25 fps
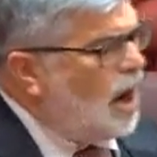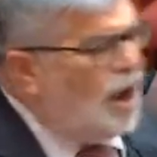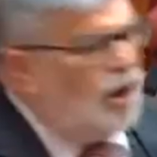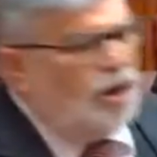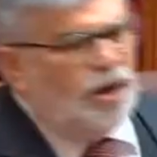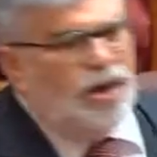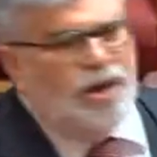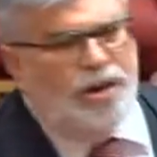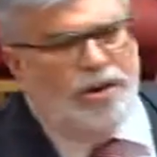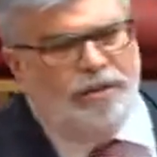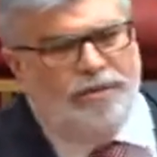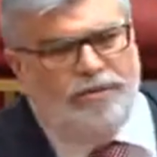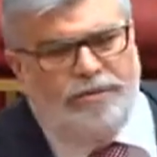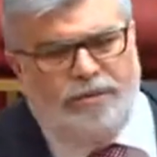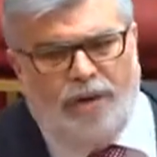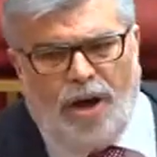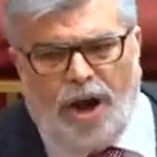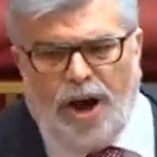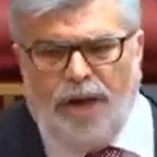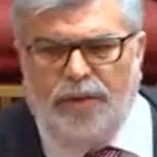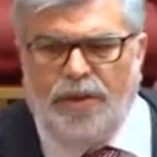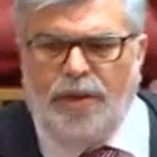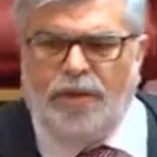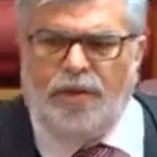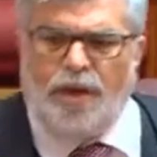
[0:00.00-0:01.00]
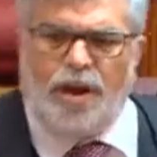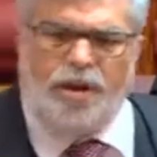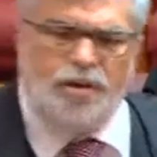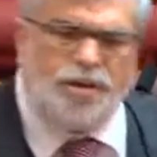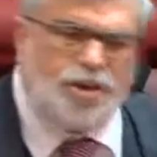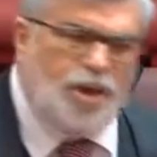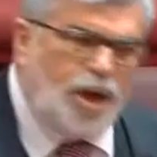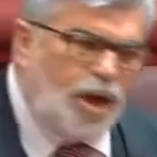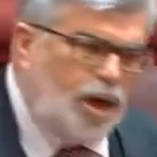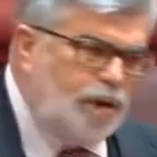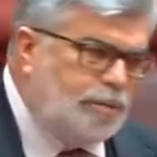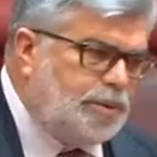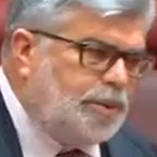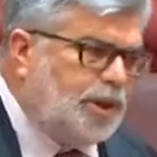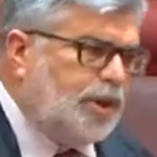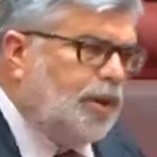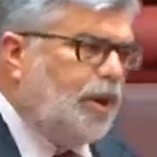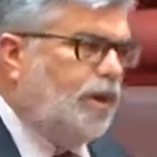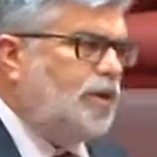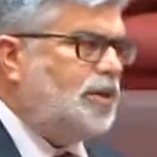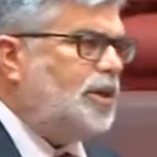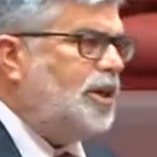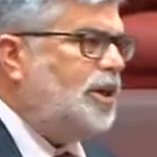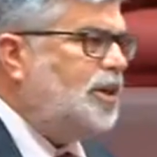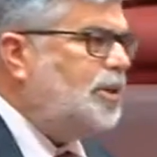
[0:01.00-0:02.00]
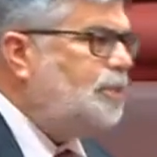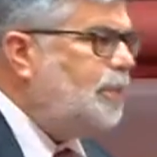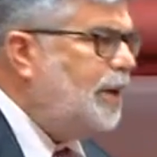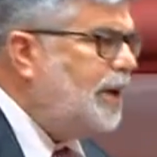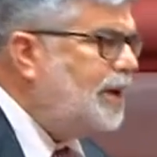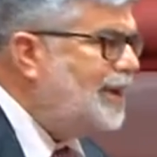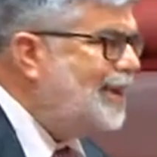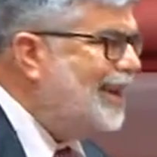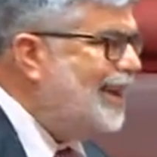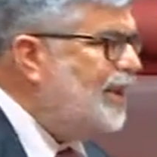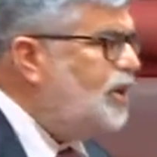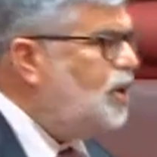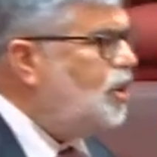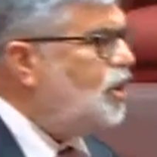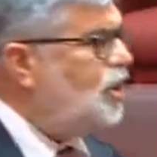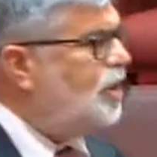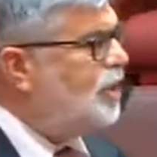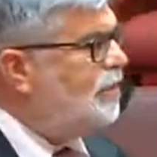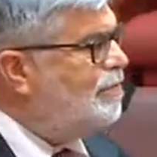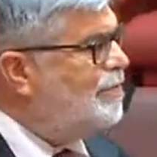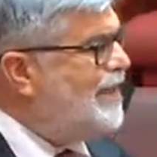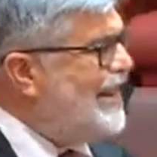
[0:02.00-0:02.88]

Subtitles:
only to find that those hopes and those expectations have